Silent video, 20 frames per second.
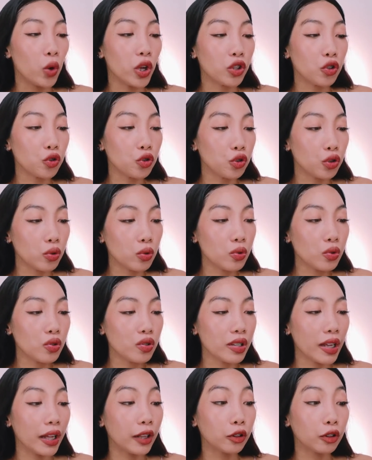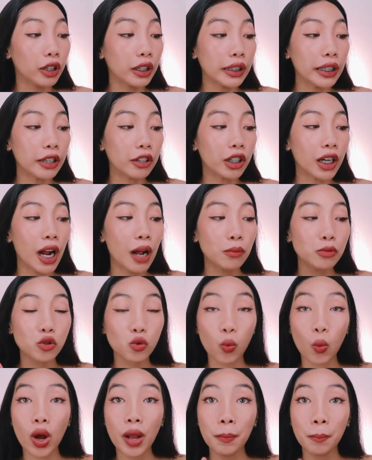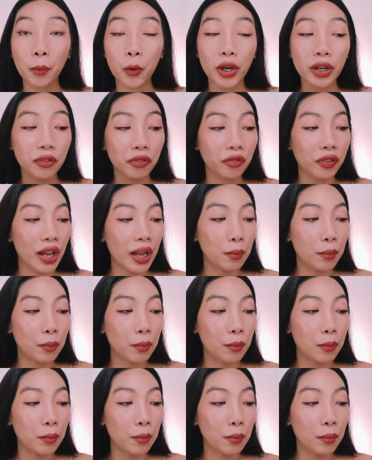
when you use, and 30 grams, 1.5